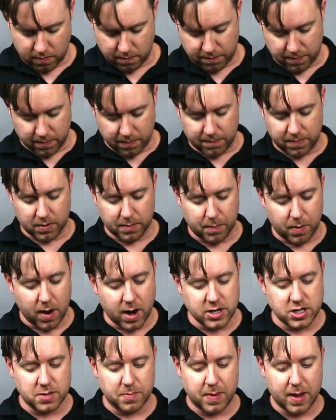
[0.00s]
for the
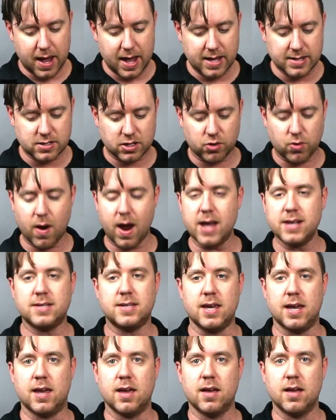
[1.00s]
price you pay, it's
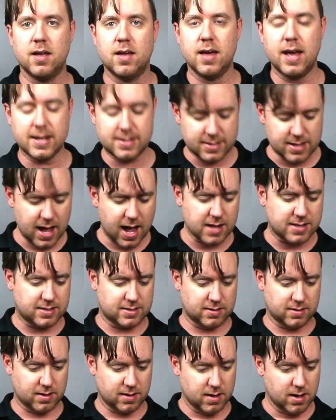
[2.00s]
crazy. It's
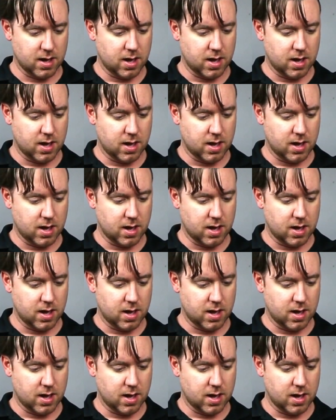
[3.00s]
nuts.